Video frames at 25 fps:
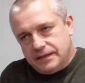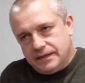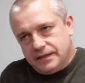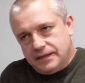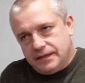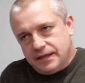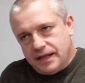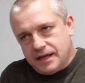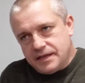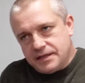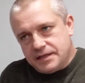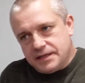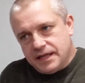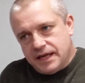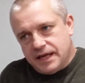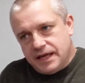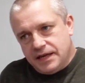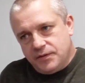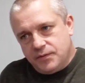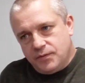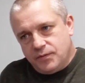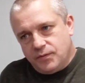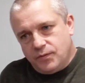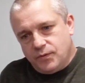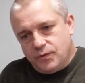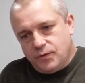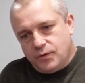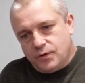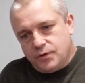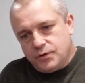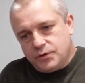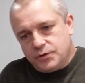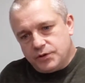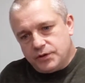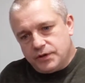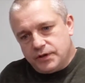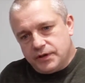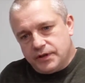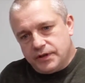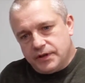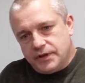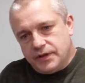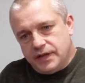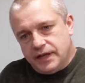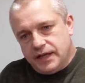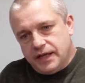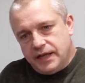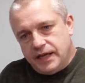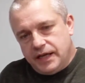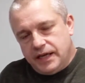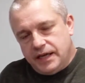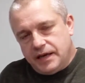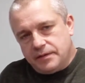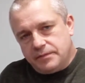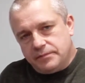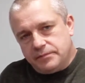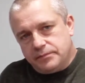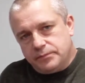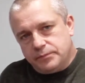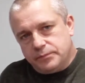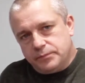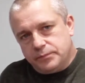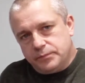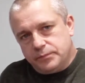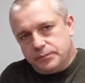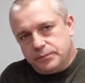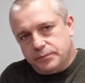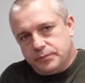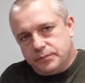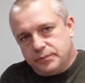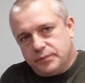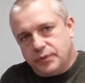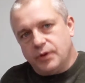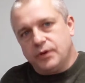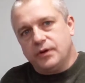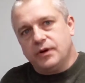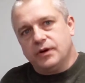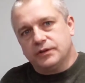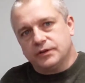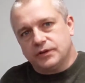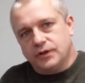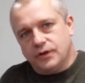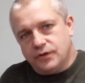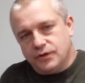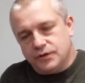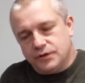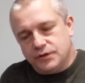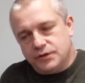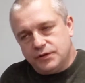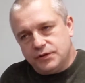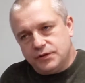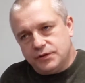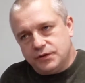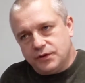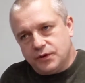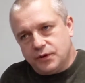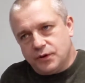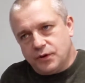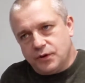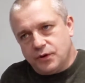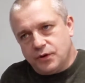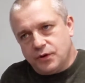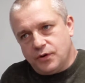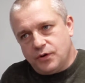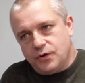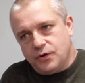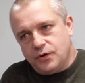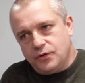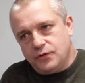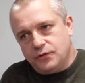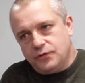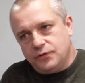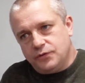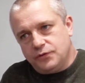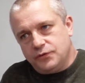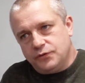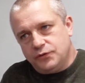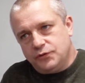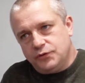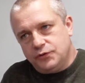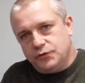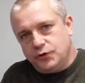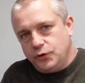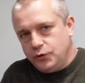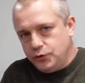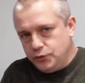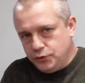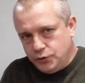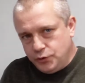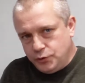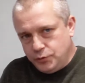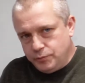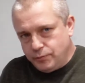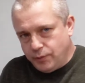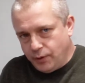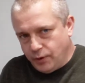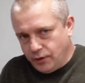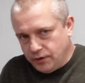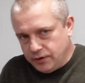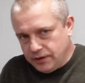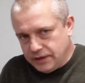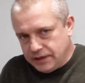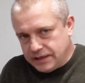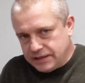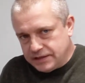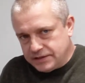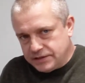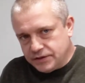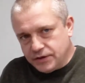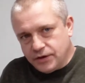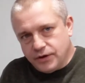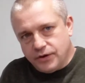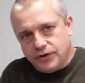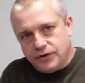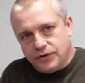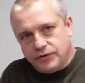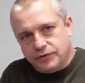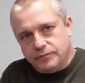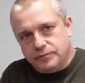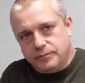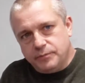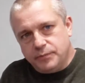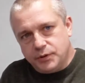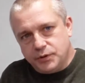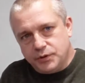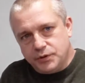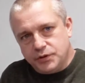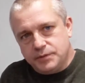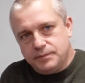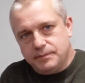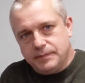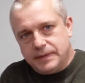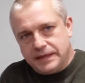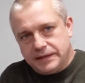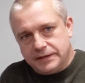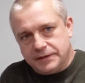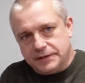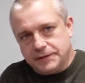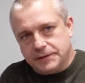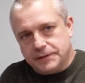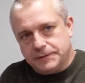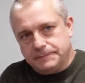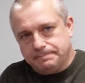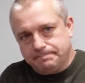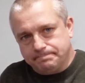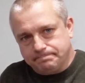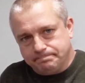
Last night was the product launch of two new bottlings of Bushmills.